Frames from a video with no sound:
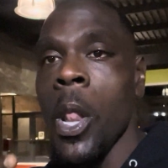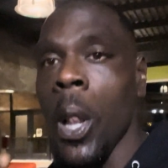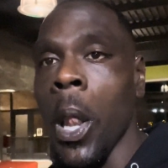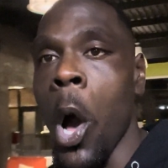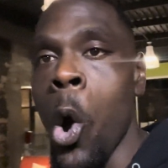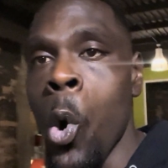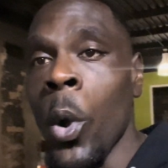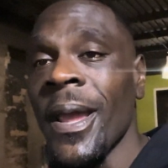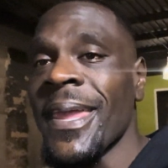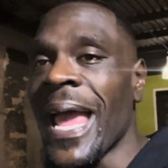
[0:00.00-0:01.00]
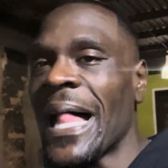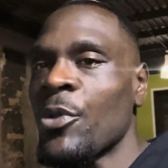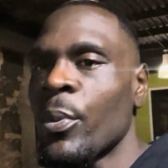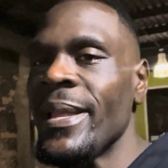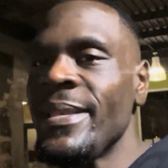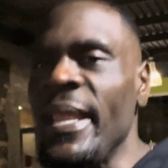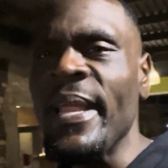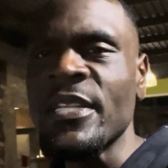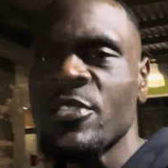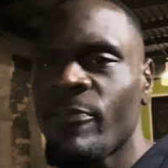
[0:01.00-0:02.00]
low calorie
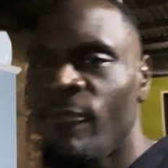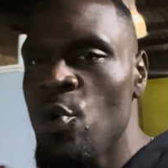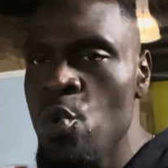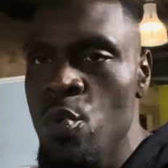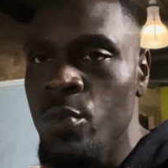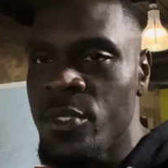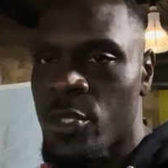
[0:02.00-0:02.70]
dense foods,